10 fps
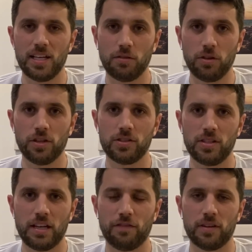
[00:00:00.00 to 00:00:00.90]
it looks
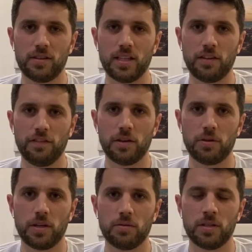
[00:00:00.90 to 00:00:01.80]
different than the
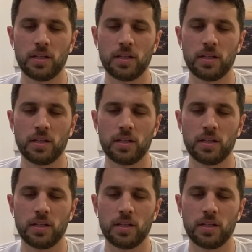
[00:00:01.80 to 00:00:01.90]
photo.